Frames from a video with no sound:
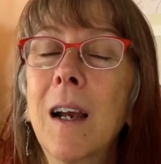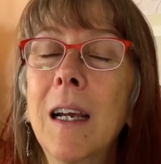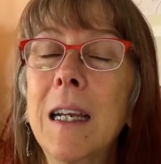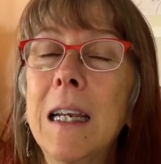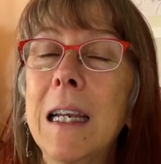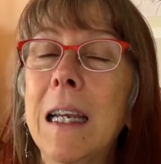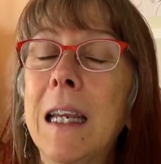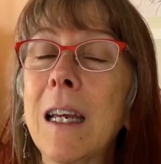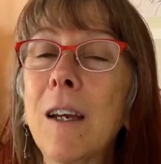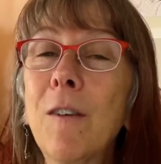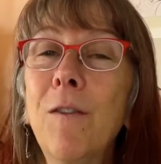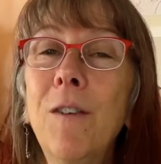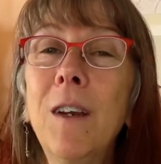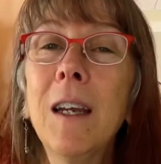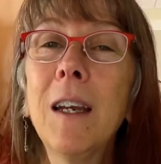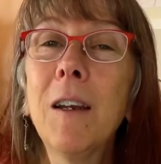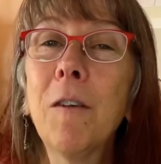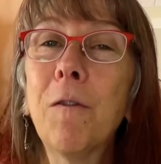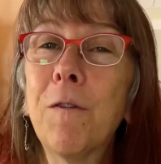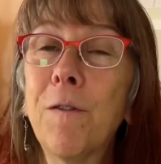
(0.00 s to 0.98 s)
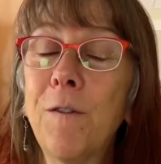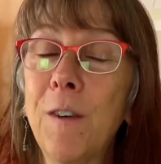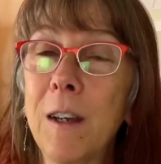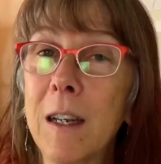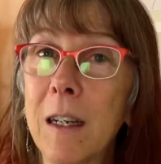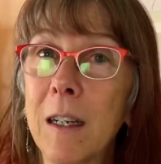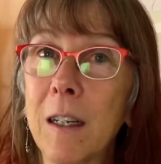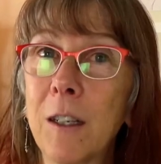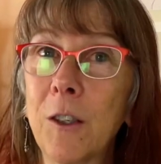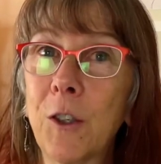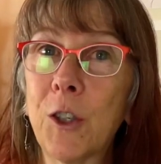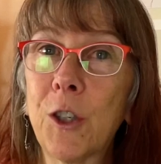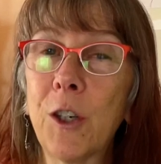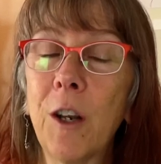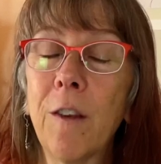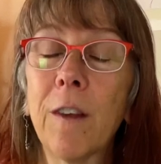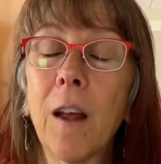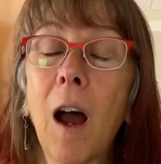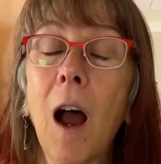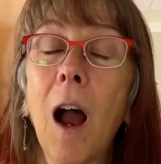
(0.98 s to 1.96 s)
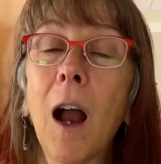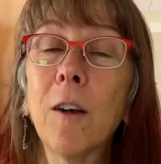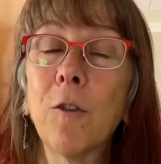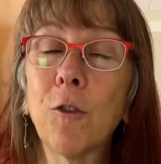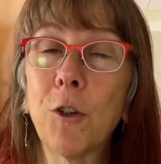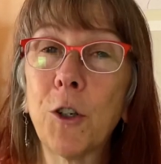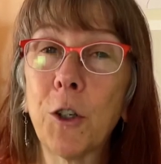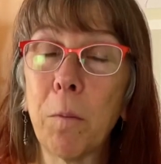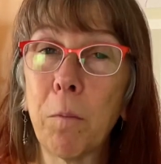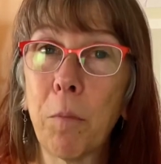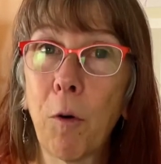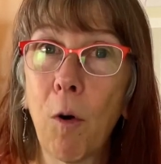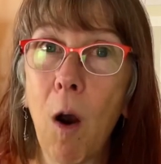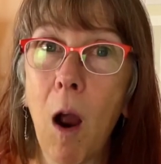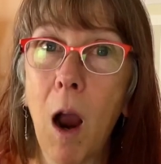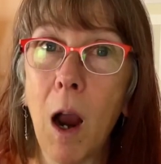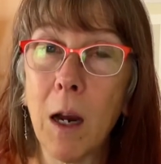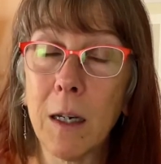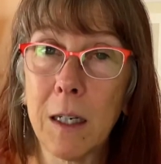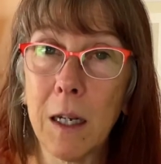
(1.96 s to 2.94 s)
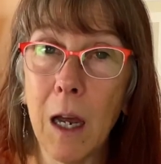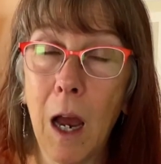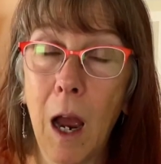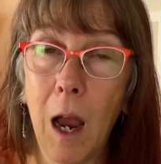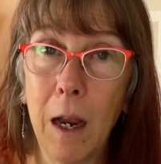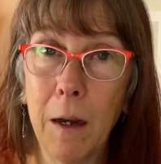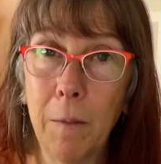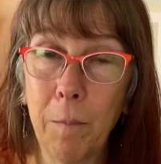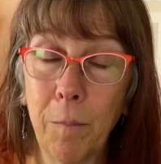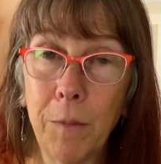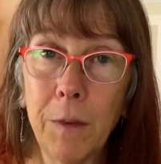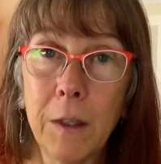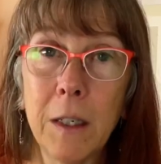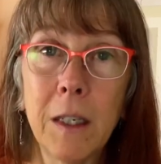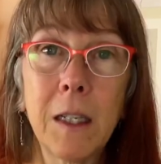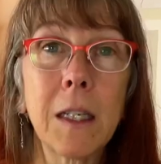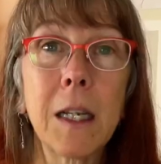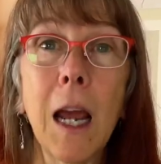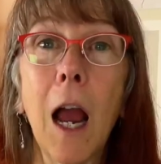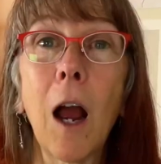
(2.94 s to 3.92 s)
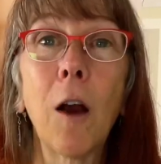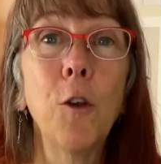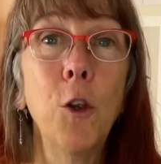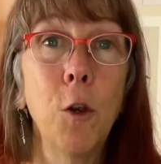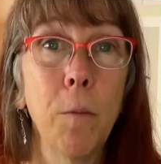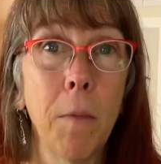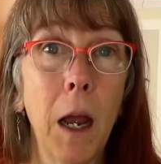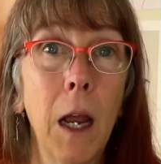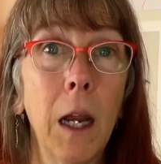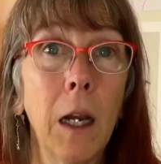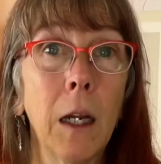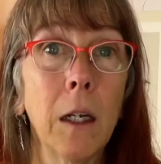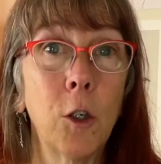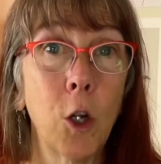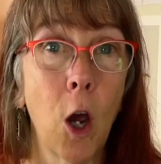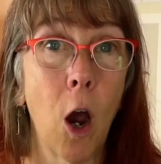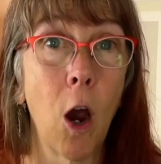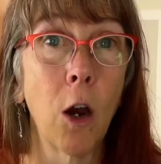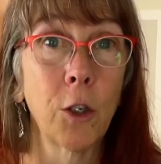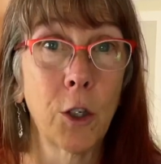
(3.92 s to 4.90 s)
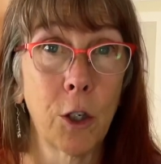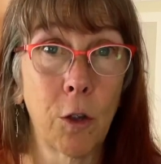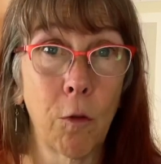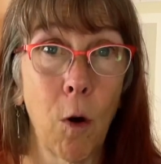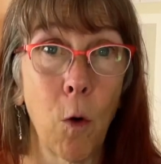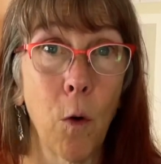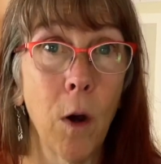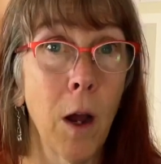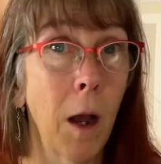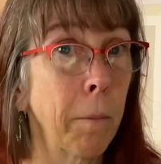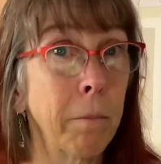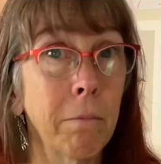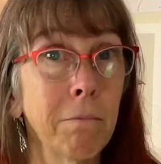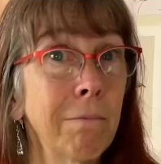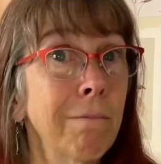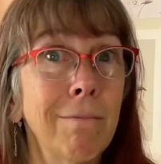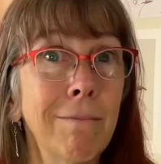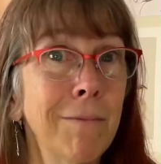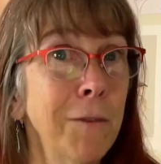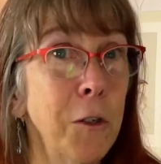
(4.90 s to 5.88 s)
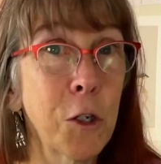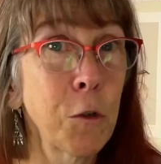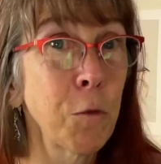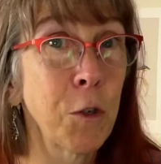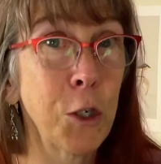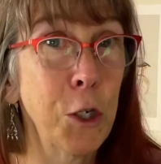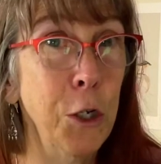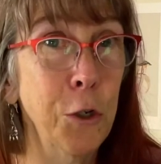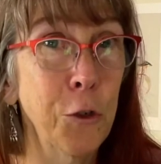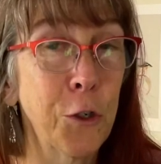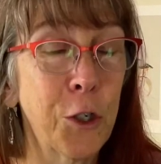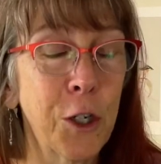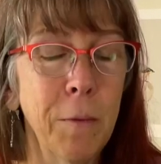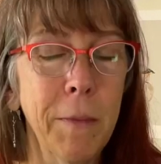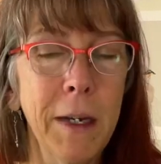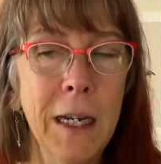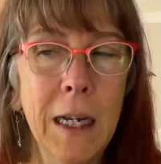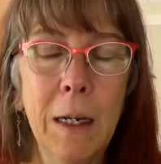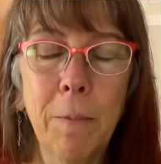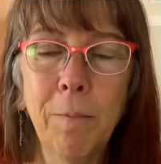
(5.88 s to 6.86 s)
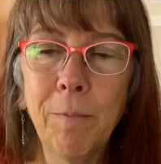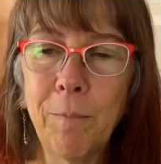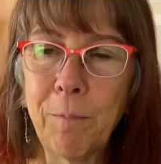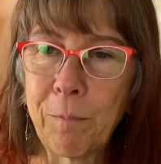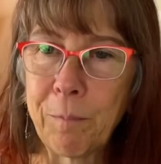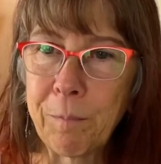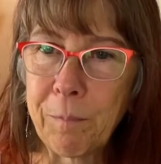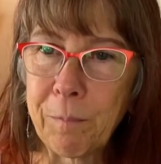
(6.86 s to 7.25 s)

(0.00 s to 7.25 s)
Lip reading: giving Finch the hydrogen peroxide, this is how you make dogs throw up. This was news to me.